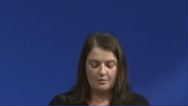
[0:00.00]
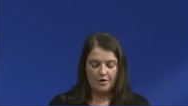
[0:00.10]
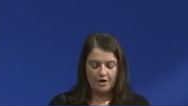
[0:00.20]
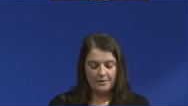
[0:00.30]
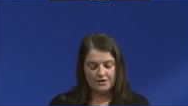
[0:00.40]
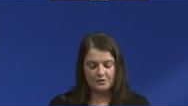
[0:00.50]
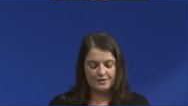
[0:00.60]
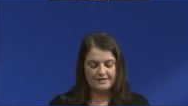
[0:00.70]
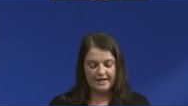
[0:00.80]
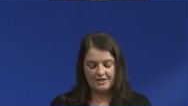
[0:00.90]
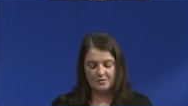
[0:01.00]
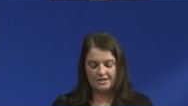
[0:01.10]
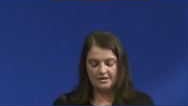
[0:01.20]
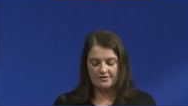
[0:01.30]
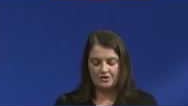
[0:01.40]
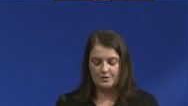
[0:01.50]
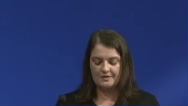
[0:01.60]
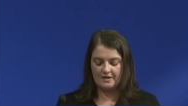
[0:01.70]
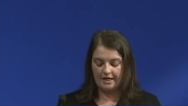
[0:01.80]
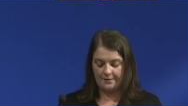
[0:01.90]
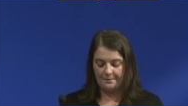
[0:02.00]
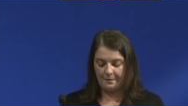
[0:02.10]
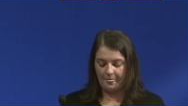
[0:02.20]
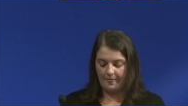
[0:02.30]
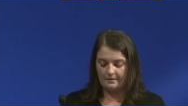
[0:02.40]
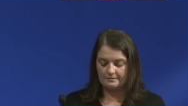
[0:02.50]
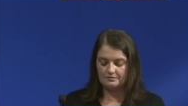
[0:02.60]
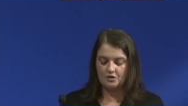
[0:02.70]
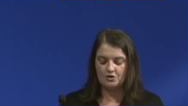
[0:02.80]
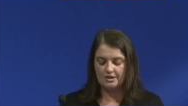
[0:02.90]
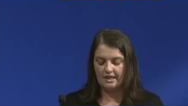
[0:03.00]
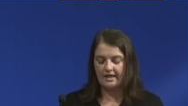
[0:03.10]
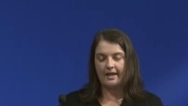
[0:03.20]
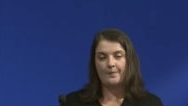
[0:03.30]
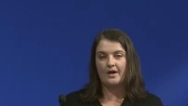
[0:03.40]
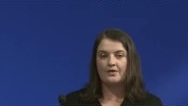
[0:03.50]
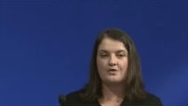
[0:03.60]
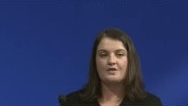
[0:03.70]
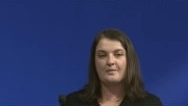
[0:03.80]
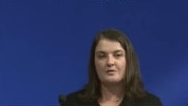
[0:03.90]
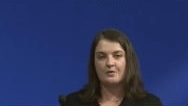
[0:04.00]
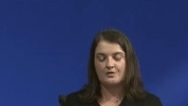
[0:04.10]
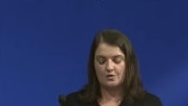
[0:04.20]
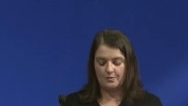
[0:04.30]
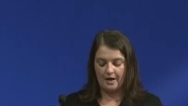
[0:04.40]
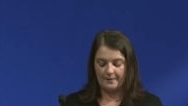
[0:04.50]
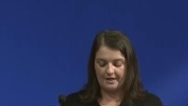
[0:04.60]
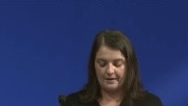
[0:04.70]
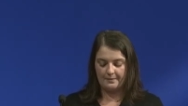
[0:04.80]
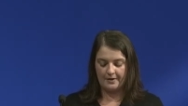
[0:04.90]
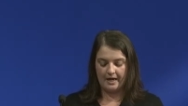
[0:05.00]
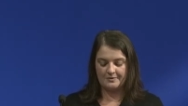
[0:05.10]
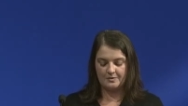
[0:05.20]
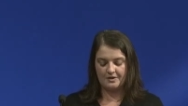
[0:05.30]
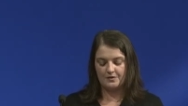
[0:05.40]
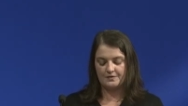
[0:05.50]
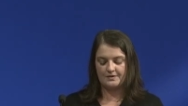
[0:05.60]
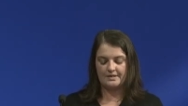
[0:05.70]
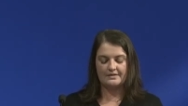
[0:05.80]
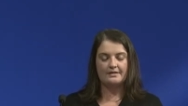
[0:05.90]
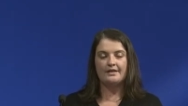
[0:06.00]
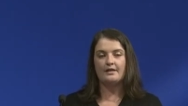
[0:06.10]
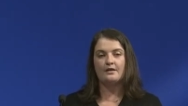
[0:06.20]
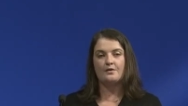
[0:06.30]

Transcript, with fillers: Park models were designed to be delivered to a site, usually a campground or someone's personal property, perhaps to be used seasonally